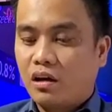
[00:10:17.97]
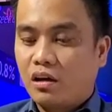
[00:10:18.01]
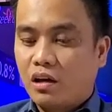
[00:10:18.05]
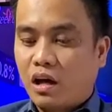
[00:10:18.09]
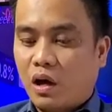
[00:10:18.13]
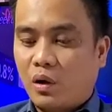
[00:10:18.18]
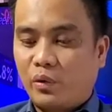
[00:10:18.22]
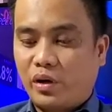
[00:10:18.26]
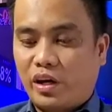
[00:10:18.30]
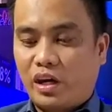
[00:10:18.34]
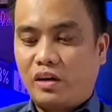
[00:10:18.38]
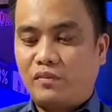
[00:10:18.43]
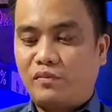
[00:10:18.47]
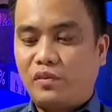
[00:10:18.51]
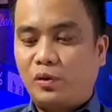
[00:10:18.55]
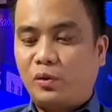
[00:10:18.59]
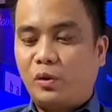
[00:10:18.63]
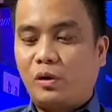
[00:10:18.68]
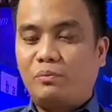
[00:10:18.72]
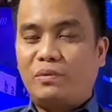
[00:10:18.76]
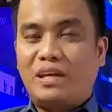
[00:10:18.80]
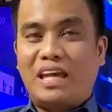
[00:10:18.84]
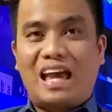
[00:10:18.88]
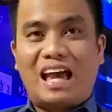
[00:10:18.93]
However,
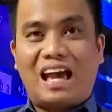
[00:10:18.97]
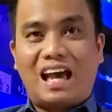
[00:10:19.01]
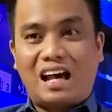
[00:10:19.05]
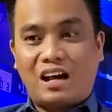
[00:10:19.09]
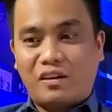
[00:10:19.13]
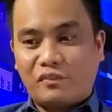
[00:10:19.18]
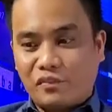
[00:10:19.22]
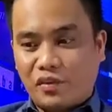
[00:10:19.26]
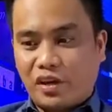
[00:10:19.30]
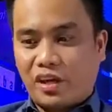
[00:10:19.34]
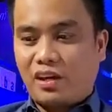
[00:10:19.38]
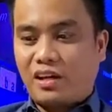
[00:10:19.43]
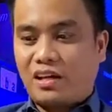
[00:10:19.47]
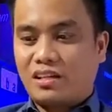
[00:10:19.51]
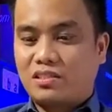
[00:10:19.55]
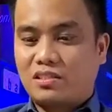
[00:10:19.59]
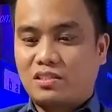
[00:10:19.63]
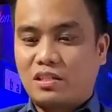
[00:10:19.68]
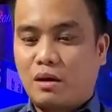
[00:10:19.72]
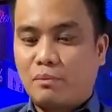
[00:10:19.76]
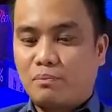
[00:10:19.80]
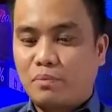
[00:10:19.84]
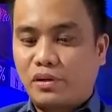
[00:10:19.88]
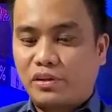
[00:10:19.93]
we'll be having a
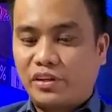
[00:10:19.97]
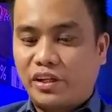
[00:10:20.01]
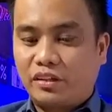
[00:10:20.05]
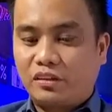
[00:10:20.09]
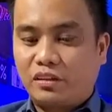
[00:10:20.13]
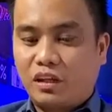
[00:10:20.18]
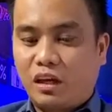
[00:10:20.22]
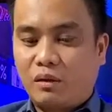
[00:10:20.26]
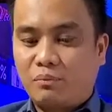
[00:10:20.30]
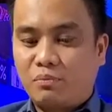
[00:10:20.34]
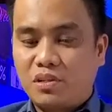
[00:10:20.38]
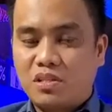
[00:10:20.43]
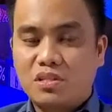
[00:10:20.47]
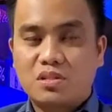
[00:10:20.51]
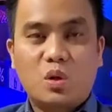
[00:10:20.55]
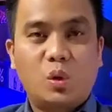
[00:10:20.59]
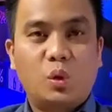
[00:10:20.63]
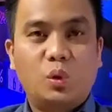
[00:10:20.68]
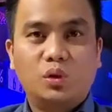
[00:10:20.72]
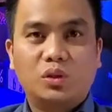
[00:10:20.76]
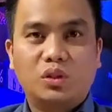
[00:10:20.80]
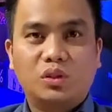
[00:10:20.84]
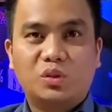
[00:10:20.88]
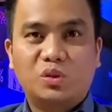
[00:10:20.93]
separate
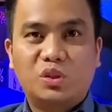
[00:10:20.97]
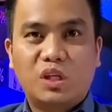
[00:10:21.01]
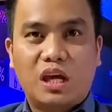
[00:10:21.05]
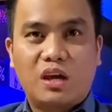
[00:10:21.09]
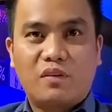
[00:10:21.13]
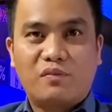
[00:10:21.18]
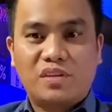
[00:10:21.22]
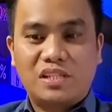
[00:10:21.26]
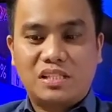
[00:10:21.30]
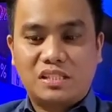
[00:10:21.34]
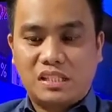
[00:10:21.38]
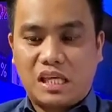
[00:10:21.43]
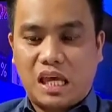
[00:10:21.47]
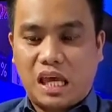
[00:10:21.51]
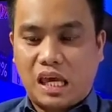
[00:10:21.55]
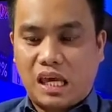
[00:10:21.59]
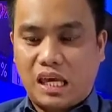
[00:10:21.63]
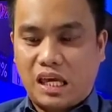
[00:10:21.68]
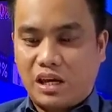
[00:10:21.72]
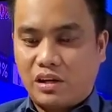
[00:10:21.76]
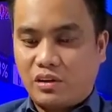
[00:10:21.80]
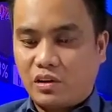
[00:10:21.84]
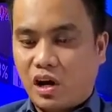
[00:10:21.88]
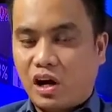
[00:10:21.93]
episode on
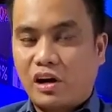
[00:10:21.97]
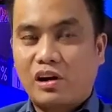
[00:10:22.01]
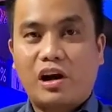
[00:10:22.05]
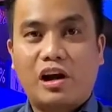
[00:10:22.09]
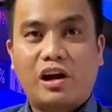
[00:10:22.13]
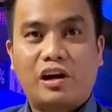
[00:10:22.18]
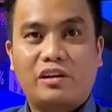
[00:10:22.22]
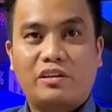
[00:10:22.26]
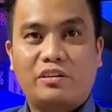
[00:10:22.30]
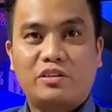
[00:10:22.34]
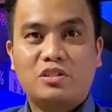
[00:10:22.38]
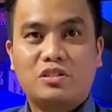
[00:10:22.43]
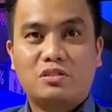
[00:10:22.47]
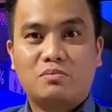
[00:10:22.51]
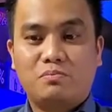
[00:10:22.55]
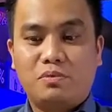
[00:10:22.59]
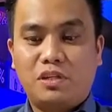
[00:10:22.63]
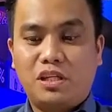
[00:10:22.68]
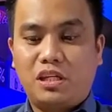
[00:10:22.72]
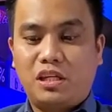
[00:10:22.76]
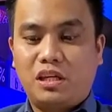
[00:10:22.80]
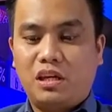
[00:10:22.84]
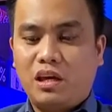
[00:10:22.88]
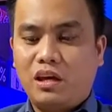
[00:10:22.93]
TFSA and
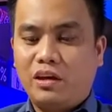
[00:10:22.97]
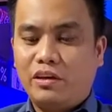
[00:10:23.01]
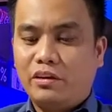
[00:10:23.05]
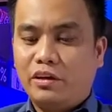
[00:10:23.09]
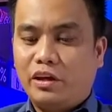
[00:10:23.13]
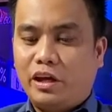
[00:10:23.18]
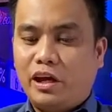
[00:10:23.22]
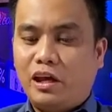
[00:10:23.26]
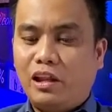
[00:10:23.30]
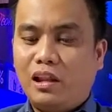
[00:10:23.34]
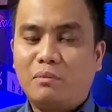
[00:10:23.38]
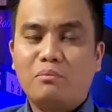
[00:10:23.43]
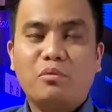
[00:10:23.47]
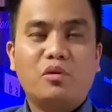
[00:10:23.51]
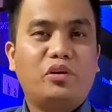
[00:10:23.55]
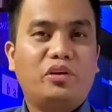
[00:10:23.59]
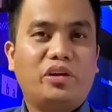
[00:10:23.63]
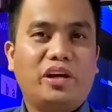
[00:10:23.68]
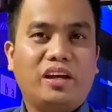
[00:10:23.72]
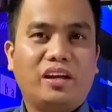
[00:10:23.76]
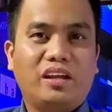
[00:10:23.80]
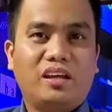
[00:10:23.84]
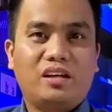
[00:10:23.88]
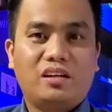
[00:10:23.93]
RRSP,
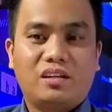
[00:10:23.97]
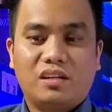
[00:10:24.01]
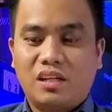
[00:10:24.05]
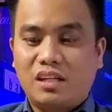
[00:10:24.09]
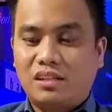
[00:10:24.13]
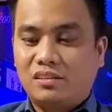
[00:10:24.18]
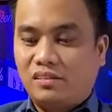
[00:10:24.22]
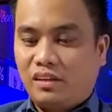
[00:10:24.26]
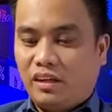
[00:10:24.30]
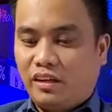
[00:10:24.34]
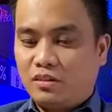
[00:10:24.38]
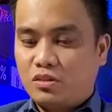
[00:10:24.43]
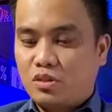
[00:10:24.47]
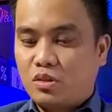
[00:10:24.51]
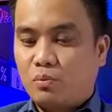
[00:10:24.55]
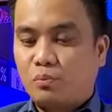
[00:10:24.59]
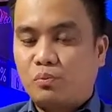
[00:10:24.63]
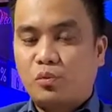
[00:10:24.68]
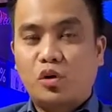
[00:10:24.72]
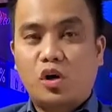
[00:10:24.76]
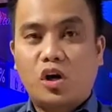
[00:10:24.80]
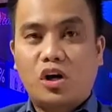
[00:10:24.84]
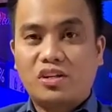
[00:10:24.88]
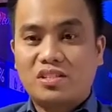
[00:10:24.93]
elaborating its
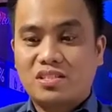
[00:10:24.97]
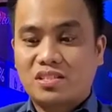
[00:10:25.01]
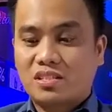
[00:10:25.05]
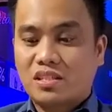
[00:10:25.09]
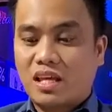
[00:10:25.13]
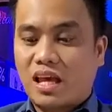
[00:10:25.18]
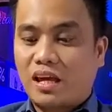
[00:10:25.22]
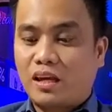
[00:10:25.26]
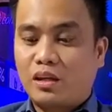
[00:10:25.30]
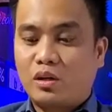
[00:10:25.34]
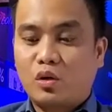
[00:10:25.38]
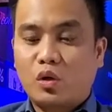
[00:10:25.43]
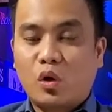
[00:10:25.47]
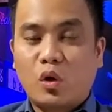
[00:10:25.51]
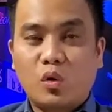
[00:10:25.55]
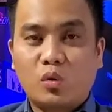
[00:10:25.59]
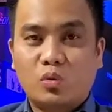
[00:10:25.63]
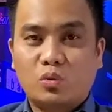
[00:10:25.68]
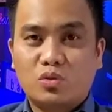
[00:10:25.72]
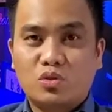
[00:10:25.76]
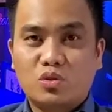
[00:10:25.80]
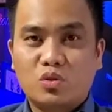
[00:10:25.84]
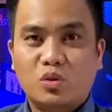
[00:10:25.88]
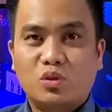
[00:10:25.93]
pros and
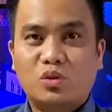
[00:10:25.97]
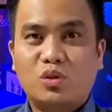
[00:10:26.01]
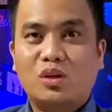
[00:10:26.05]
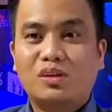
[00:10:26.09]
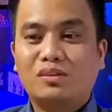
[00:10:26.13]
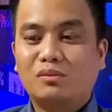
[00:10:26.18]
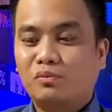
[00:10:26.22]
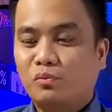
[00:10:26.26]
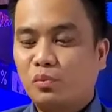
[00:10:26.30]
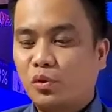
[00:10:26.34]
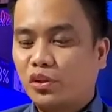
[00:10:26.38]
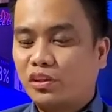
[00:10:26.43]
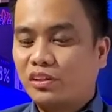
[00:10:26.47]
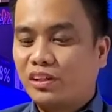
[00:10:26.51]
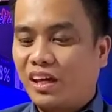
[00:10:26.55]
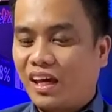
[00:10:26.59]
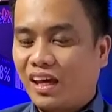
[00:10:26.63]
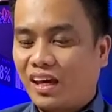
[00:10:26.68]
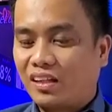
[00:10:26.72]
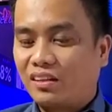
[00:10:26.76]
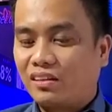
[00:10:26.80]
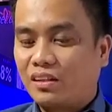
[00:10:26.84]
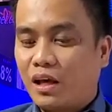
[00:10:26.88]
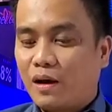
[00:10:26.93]
cons. So don't
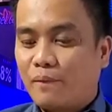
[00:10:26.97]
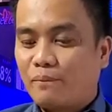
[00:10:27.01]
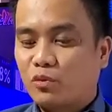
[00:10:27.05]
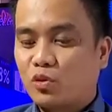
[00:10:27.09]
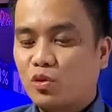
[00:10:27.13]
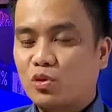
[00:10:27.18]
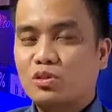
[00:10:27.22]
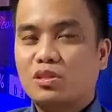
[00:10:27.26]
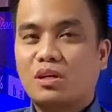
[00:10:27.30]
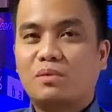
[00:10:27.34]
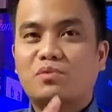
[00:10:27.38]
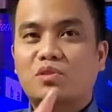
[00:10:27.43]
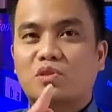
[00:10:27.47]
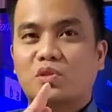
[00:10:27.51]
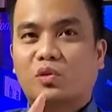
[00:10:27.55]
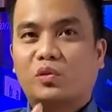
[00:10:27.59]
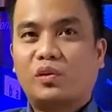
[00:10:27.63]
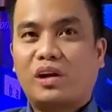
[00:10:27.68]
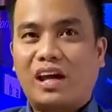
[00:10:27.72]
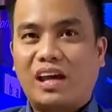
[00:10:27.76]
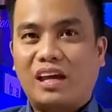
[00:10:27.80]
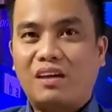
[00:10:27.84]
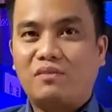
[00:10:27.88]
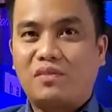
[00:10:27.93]
forget to
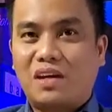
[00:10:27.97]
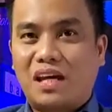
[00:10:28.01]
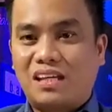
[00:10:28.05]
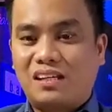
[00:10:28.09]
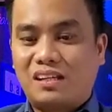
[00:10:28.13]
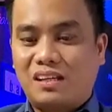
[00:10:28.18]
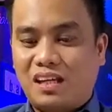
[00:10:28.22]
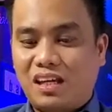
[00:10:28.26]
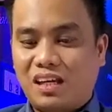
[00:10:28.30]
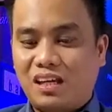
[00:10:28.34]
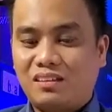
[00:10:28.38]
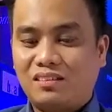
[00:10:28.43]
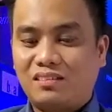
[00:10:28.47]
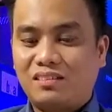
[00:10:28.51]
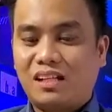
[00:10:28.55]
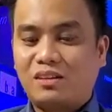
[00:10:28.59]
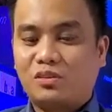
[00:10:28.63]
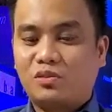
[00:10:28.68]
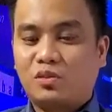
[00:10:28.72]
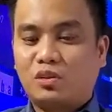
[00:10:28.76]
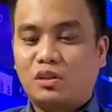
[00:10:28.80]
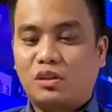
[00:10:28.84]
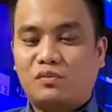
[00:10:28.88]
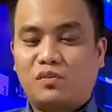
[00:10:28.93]
subscribe and hit
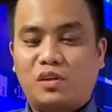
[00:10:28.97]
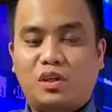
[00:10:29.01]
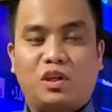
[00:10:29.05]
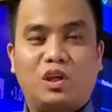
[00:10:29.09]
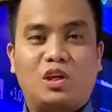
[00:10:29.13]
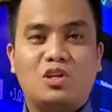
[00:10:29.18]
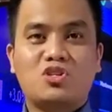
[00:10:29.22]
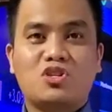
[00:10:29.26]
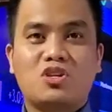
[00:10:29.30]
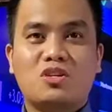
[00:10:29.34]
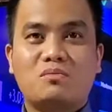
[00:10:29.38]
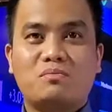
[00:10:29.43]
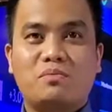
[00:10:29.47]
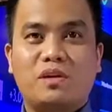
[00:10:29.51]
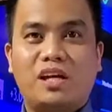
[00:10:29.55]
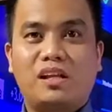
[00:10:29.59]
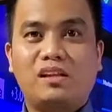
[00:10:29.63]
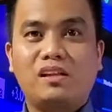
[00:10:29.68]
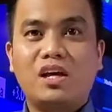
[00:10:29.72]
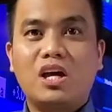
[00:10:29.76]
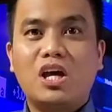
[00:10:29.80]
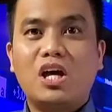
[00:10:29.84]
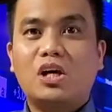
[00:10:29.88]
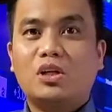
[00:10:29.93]
that notification
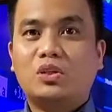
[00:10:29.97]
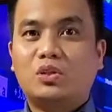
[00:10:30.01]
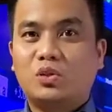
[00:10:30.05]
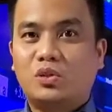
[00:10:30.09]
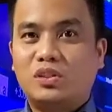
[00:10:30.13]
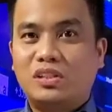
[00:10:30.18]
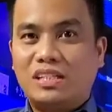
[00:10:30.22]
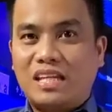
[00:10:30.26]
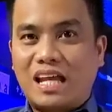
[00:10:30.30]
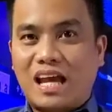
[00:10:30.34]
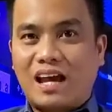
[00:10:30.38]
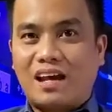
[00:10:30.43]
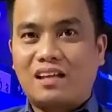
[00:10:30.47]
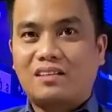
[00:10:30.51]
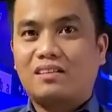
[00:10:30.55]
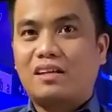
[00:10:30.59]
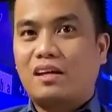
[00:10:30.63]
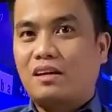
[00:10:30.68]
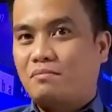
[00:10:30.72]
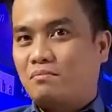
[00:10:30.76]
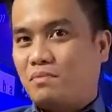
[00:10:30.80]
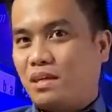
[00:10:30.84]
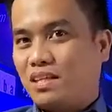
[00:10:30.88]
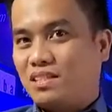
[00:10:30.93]
bell to not
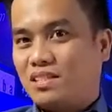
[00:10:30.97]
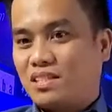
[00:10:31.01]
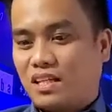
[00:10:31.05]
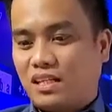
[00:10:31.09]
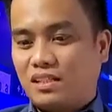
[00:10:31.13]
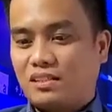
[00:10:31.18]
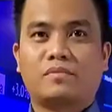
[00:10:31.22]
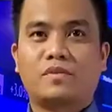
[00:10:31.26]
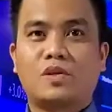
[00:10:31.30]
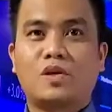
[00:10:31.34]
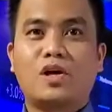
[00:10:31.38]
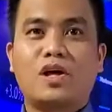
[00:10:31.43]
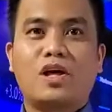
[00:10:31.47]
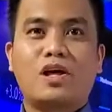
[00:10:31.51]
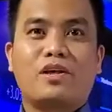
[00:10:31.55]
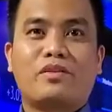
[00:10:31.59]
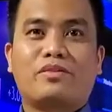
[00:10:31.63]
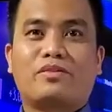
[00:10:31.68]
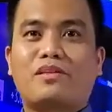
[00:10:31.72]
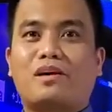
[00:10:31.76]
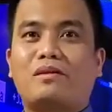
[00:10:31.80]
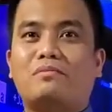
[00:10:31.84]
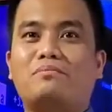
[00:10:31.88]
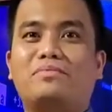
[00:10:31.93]
miss it.
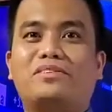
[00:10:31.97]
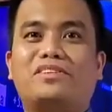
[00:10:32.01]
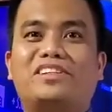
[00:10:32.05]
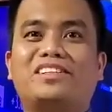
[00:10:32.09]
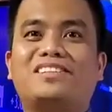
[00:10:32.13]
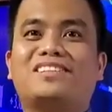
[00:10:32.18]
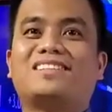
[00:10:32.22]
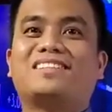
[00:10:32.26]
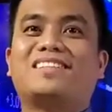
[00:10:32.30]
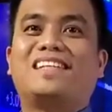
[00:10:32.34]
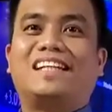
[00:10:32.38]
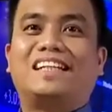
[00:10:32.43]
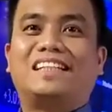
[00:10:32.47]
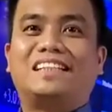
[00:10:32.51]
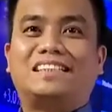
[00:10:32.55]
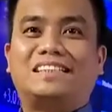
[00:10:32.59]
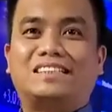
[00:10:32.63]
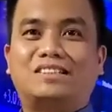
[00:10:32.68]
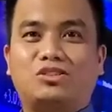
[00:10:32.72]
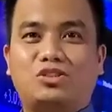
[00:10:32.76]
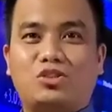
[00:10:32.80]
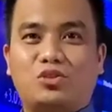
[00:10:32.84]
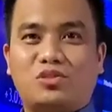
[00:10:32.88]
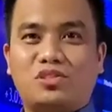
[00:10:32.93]
Number
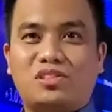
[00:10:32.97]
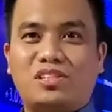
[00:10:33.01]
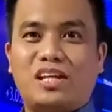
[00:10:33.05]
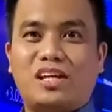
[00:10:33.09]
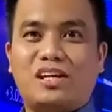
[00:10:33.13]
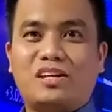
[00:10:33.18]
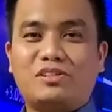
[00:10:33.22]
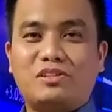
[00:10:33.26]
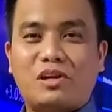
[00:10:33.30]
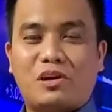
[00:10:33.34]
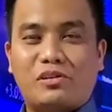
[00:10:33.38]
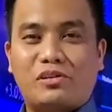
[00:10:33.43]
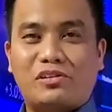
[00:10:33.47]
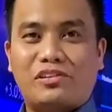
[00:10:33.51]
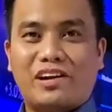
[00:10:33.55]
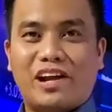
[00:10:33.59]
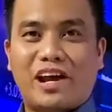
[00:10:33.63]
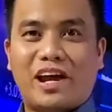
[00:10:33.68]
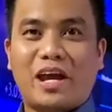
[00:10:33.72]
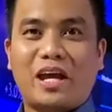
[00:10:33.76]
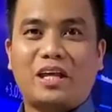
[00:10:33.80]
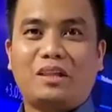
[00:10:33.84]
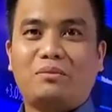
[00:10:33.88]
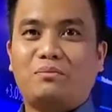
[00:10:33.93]
6, choosing the
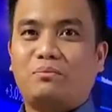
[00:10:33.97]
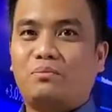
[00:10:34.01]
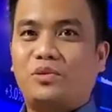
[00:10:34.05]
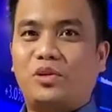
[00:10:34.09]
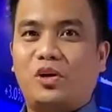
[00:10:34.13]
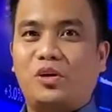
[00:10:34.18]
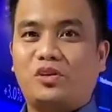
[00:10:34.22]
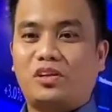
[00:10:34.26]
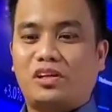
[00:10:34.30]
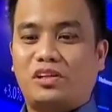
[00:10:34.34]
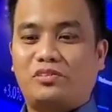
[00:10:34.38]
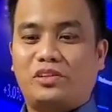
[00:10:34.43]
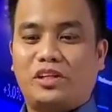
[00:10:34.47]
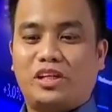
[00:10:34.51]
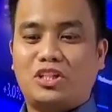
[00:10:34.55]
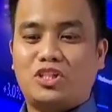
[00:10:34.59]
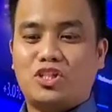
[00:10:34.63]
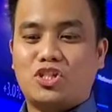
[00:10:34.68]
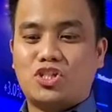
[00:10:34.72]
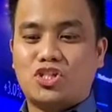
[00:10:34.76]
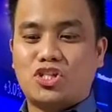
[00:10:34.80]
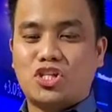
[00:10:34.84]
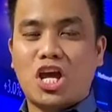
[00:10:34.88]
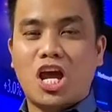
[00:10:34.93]
right
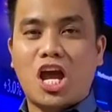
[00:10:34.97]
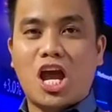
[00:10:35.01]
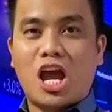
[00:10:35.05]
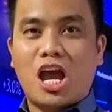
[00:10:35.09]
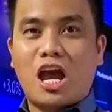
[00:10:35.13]
brokerage.